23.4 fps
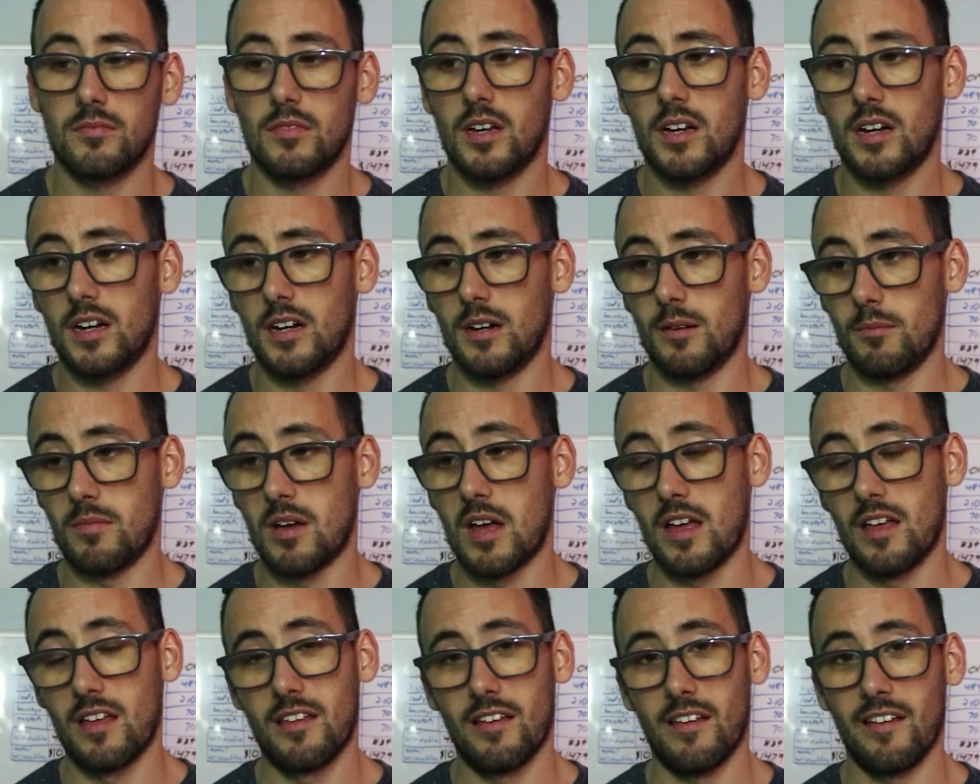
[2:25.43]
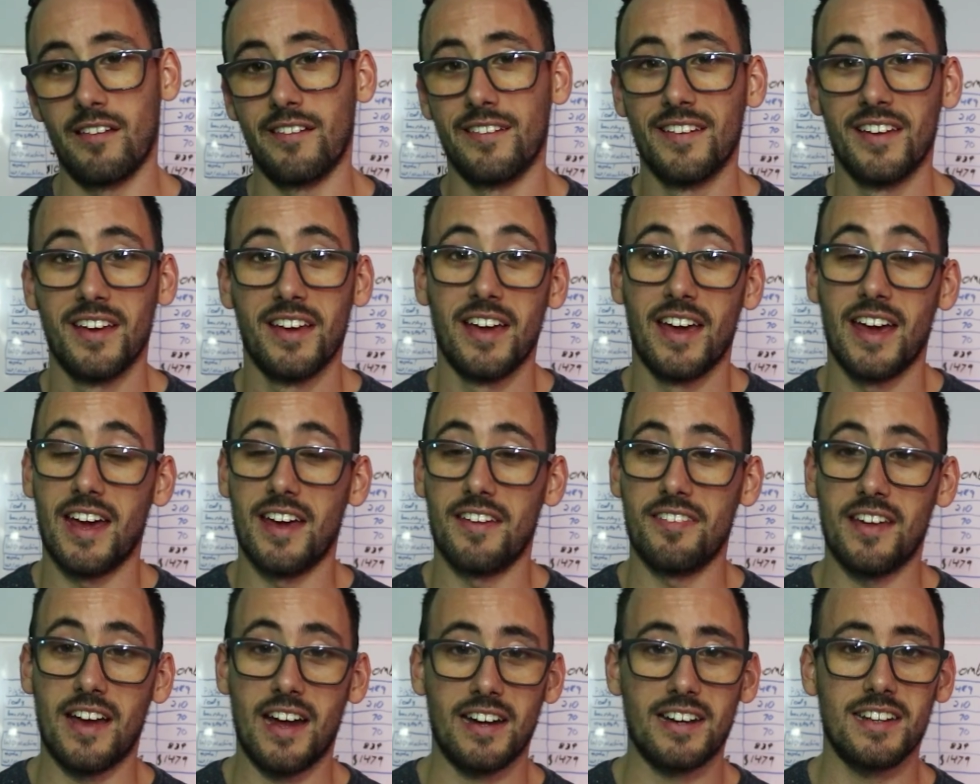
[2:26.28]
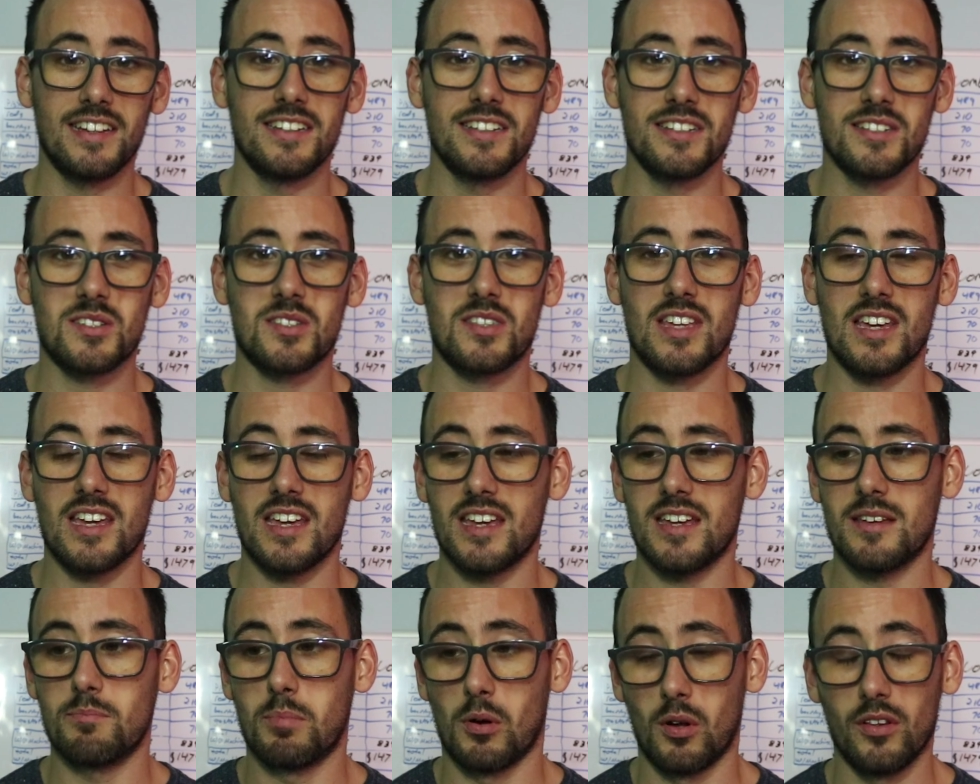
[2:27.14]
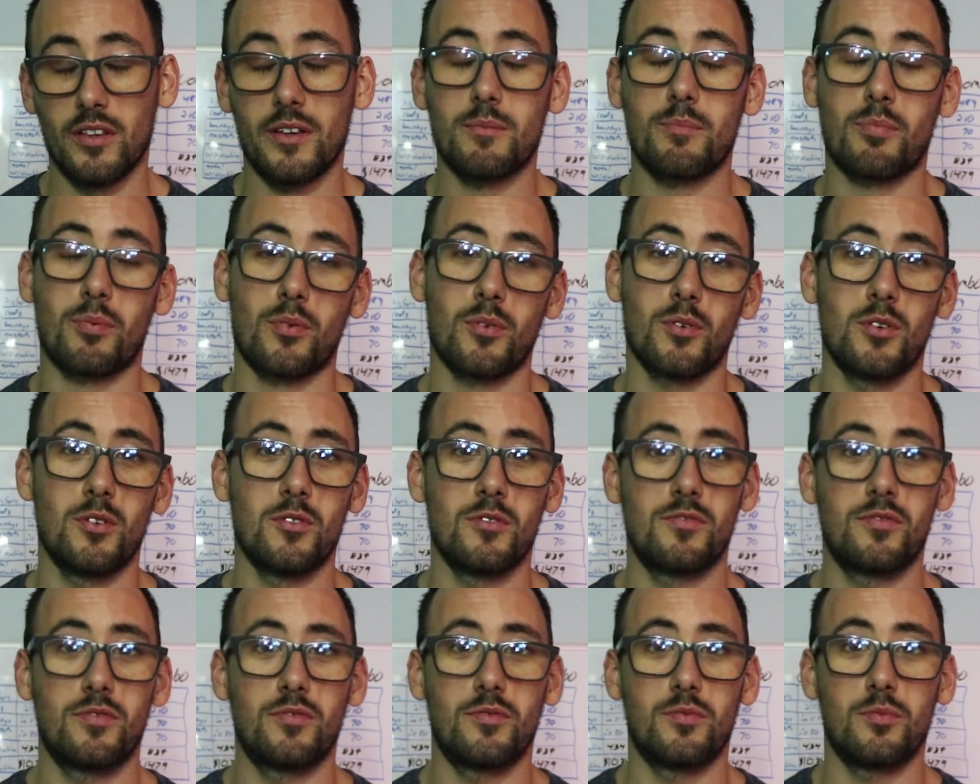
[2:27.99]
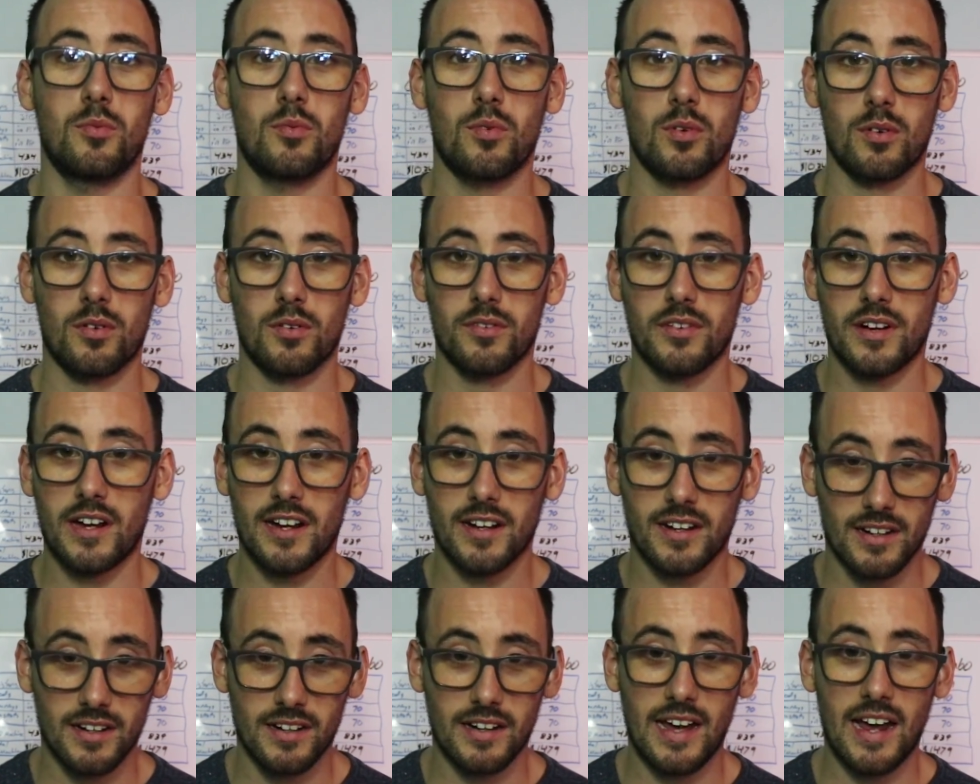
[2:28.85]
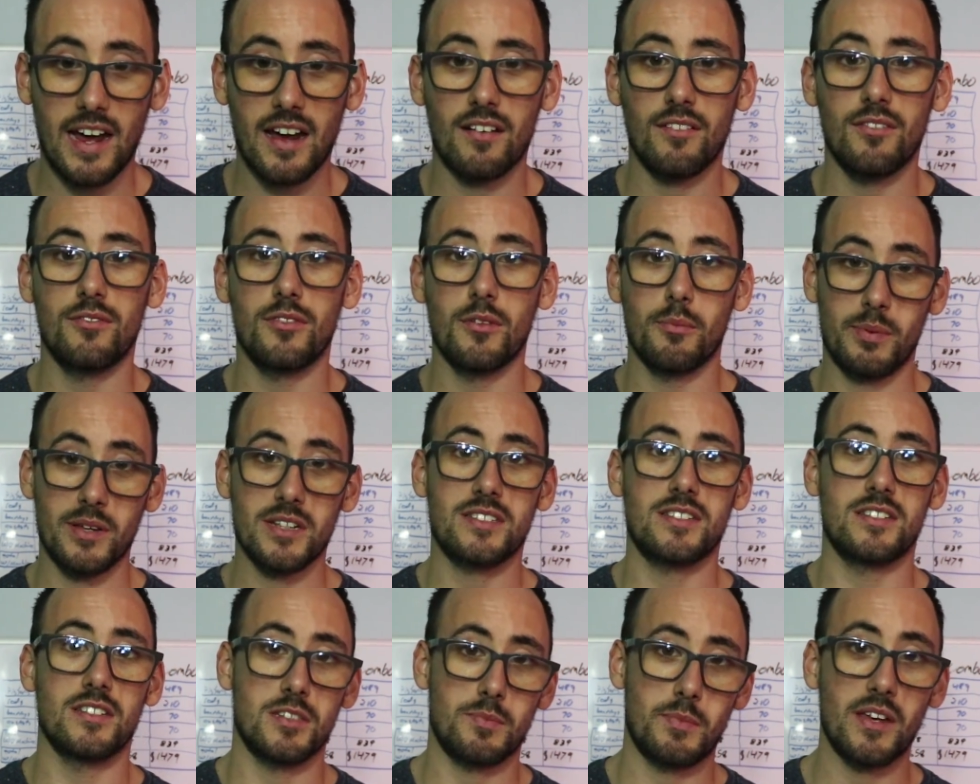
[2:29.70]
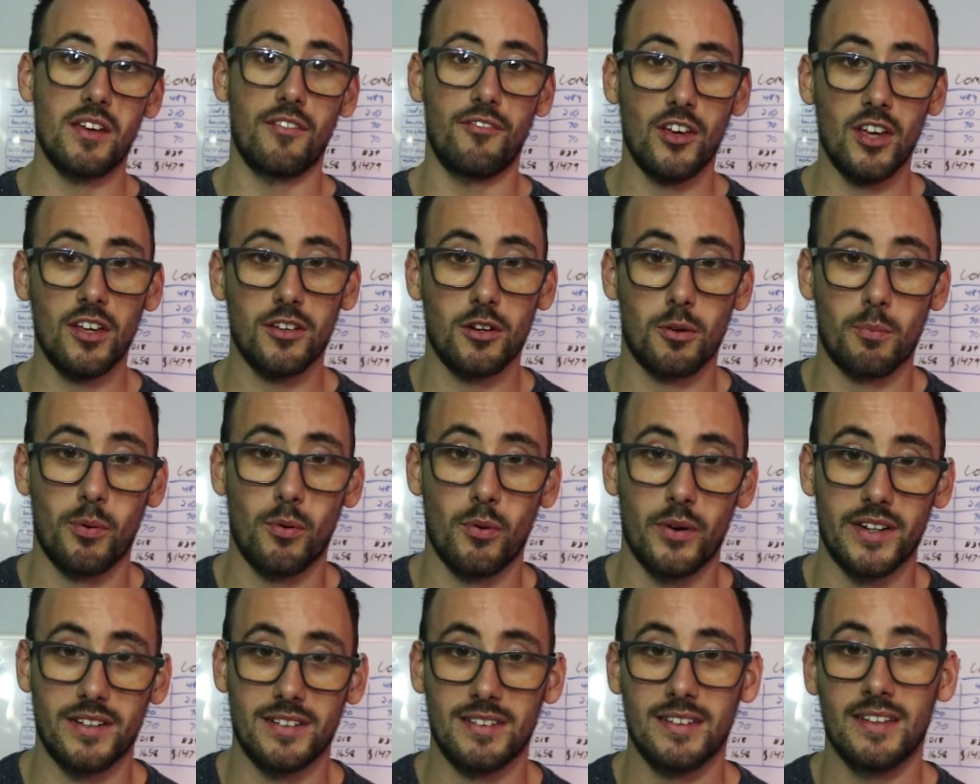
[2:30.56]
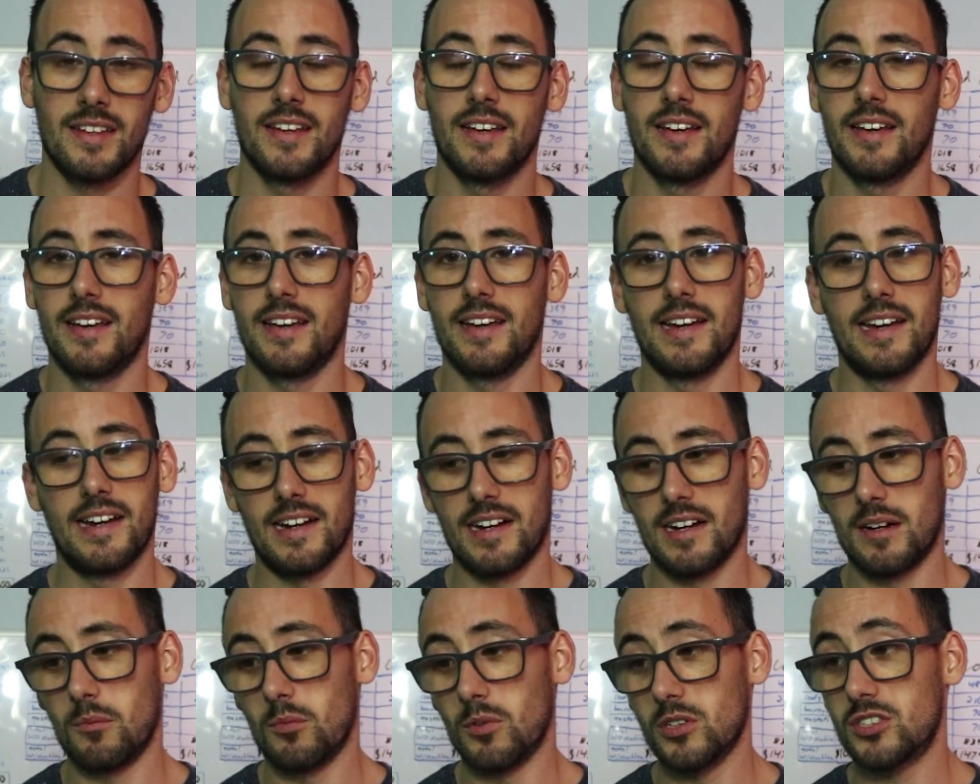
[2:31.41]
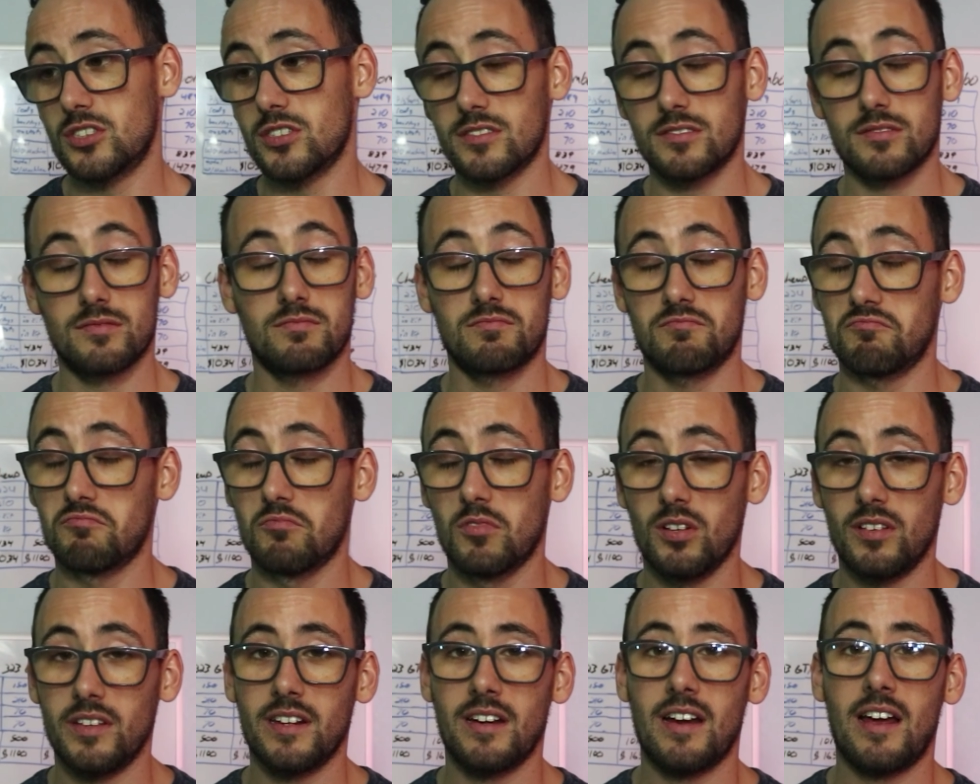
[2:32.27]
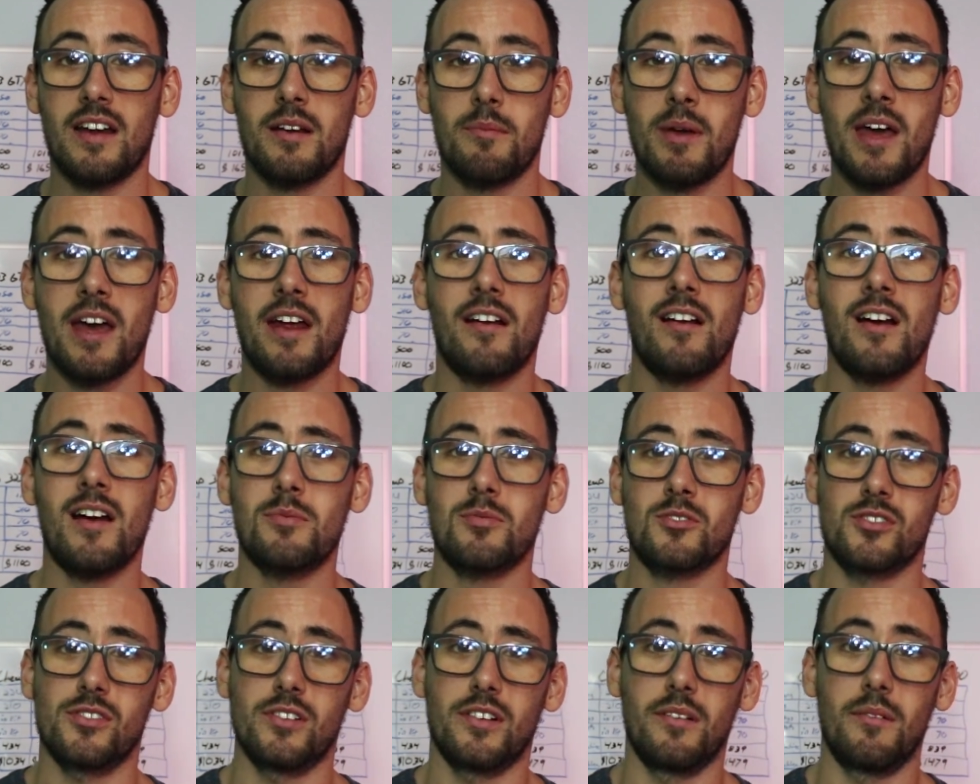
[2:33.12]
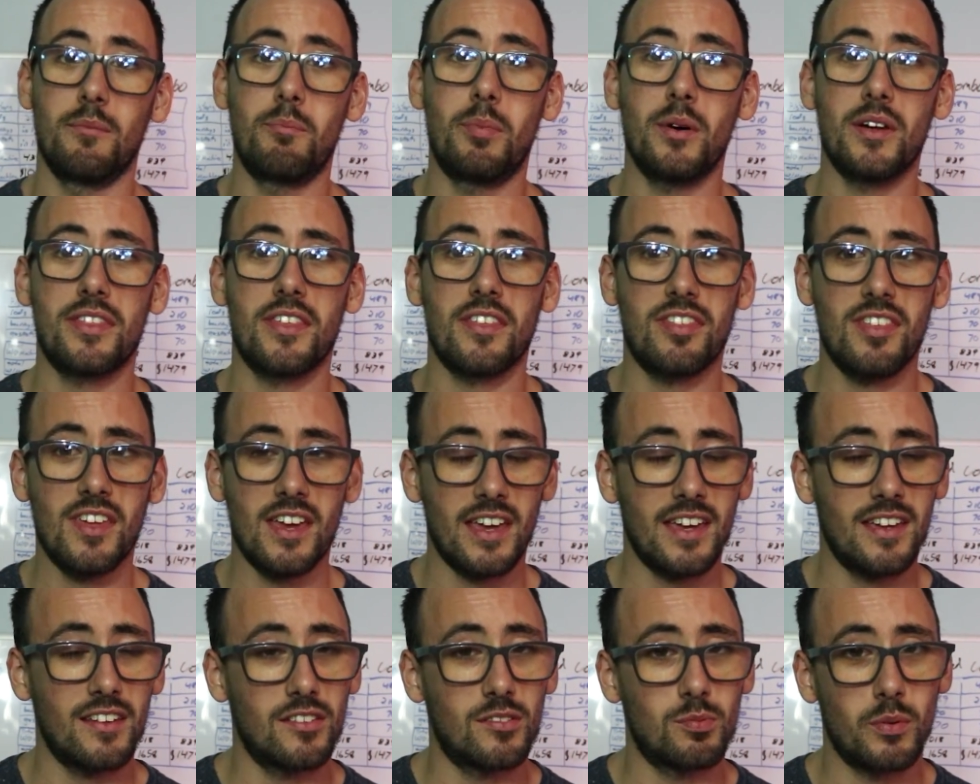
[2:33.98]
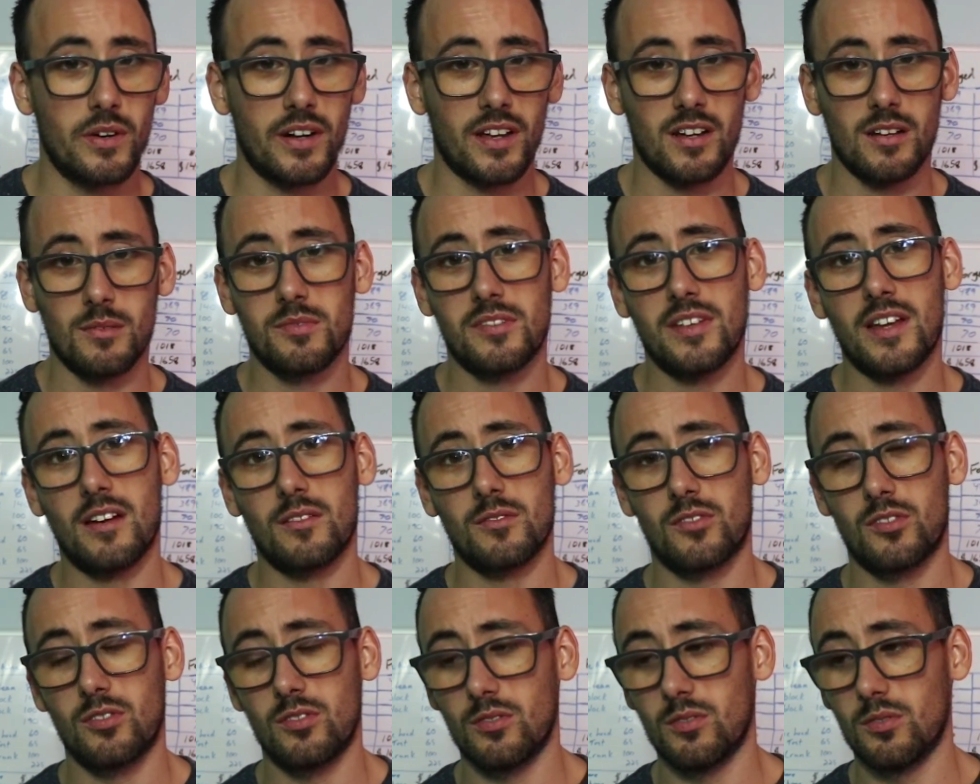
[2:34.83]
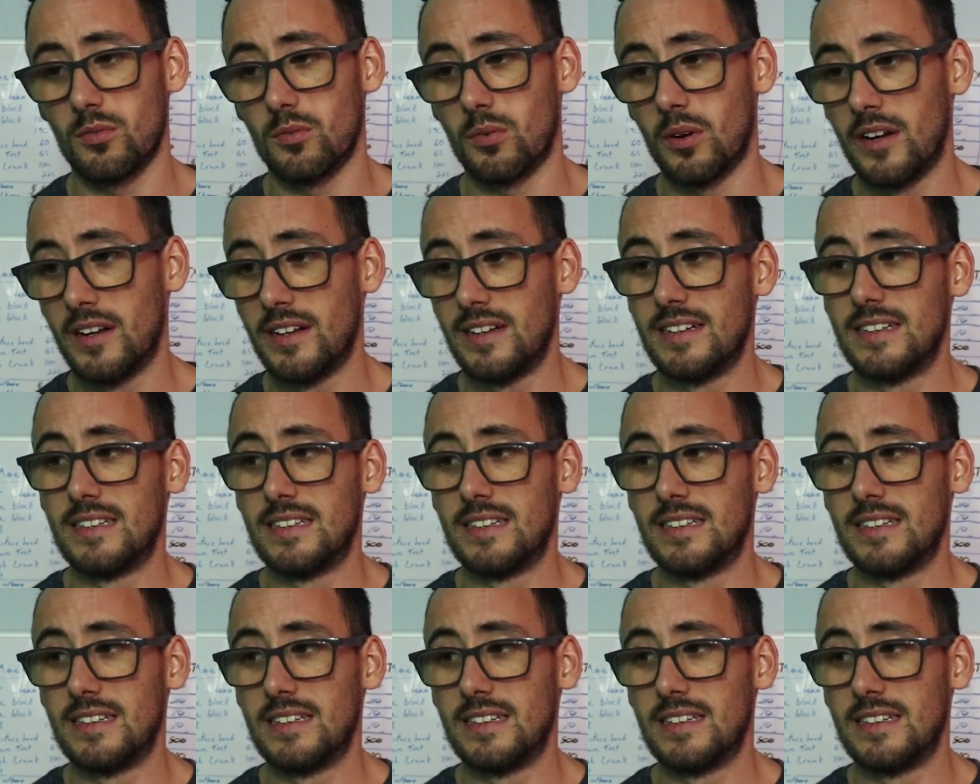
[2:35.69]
And that is the bulletproof, we're not going to have the pistons be a failure point, which is really not a bad option. But the thing is, when it comes down to,